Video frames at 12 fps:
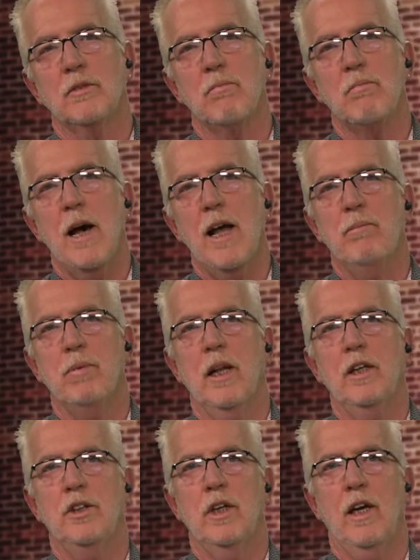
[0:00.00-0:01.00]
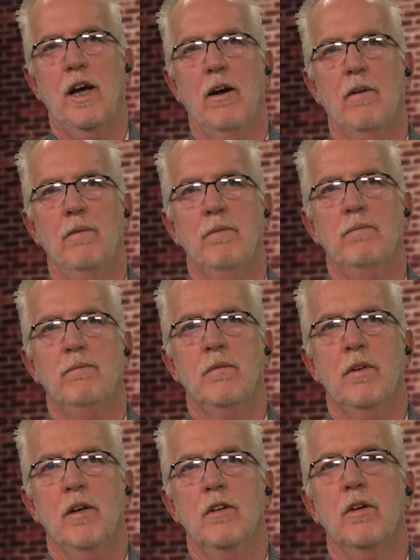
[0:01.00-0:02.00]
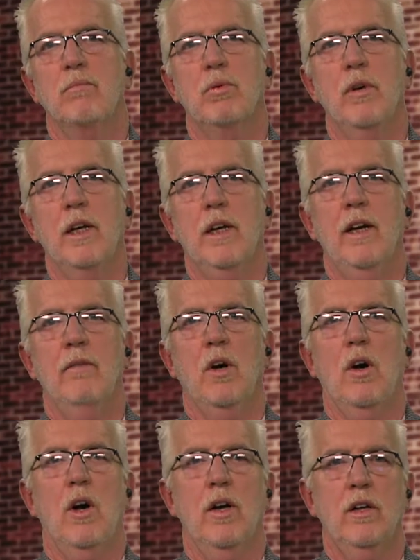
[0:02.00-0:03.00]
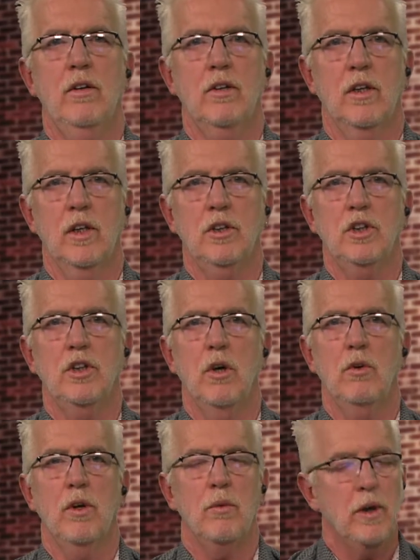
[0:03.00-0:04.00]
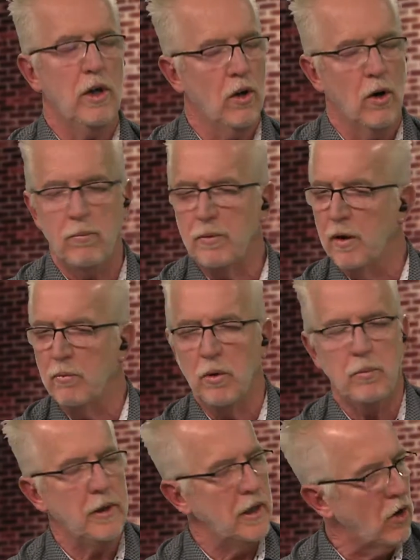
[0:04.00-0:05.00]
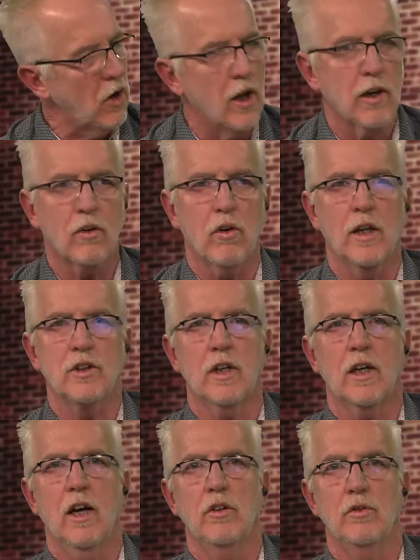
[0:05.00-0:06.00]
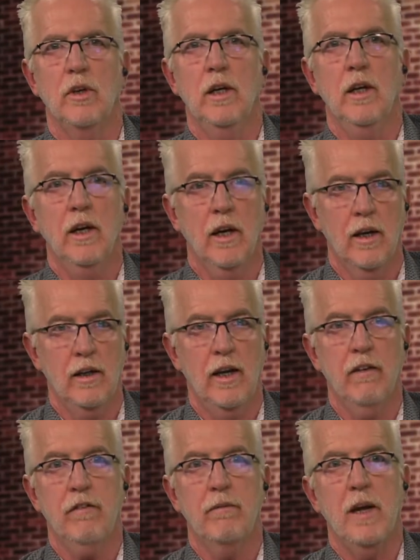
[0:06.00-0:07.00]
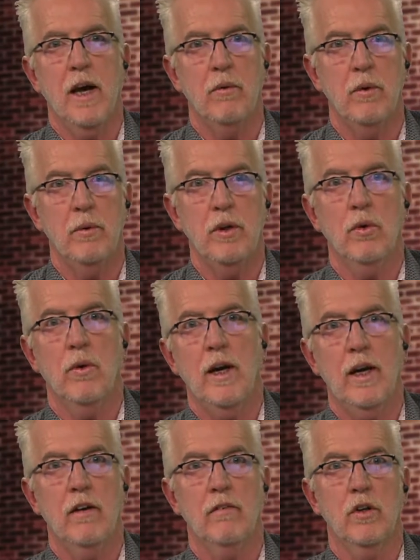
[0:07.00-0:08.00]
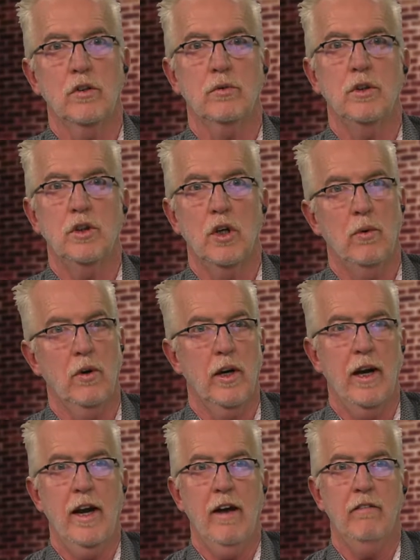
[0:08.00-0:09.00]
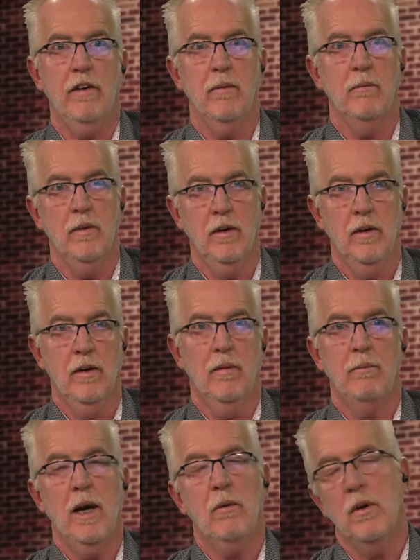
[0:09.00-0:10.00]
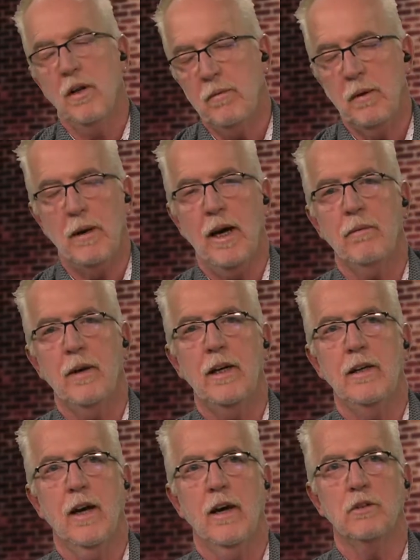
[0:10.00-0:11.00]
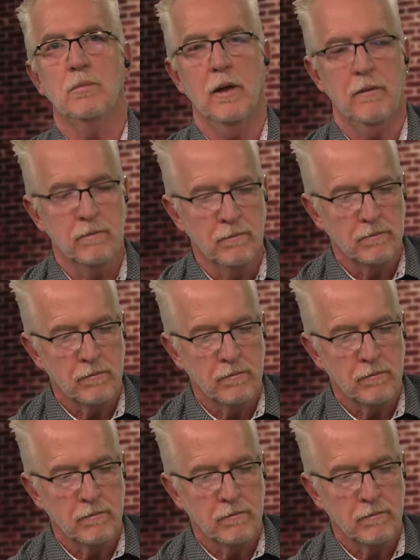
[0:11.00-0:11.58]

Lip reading: my pleasure now to bring him on to this show that we hope that will be all across the country. A year from now, when we do our anniversary show, we're going to have him back. Well, he'll be back many times, but